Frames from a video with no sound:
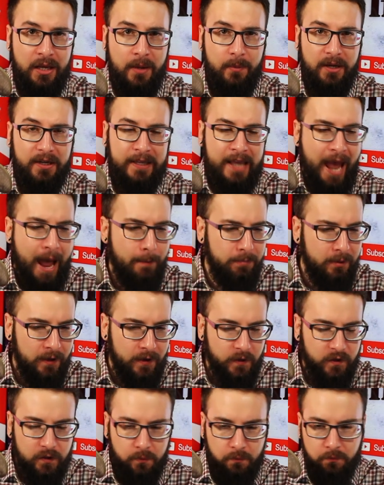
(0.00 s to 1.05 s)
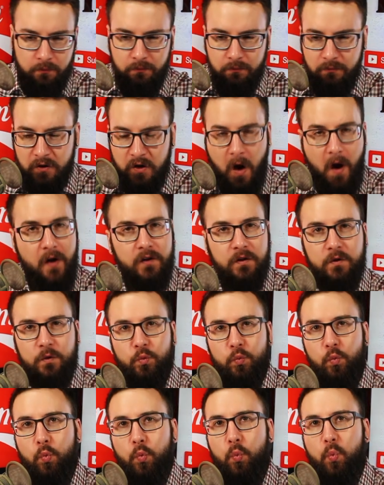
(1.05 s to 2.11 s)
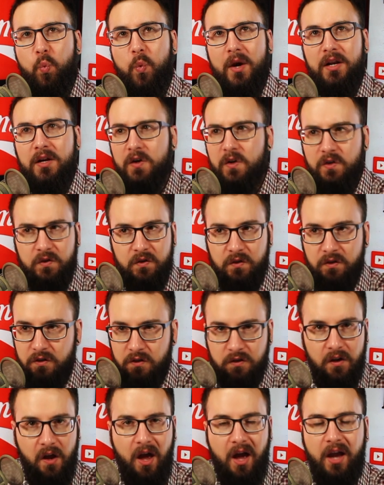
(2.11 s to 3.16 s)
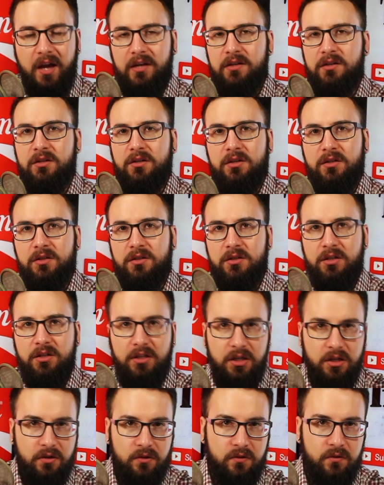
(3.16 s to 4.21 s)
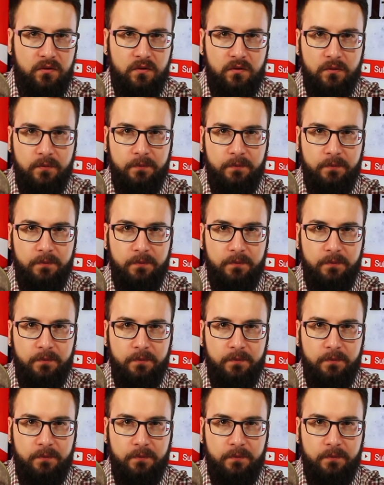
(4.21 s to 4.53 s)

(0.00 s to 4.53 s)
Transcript: But capitalism does what it is designed to do